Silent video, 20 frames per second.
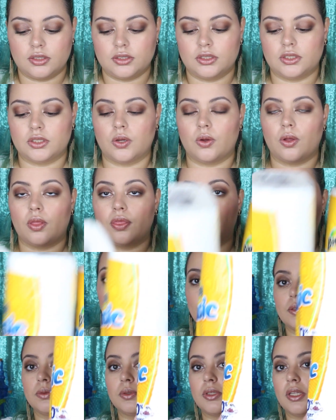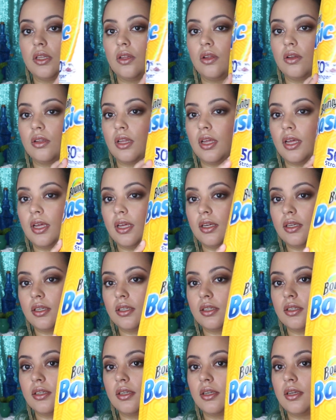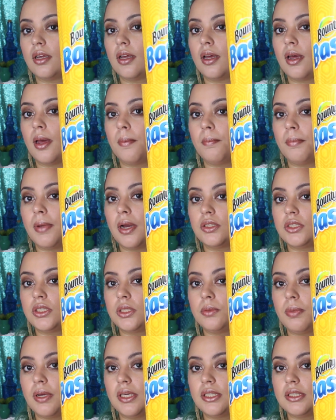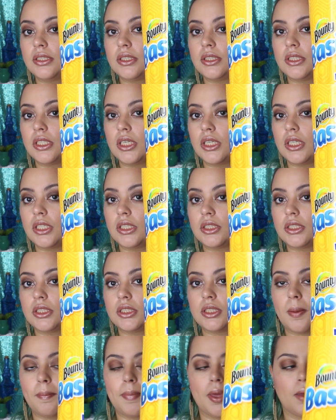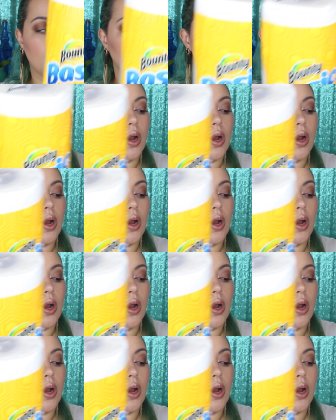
So that is what they look like. Bounty Basics paper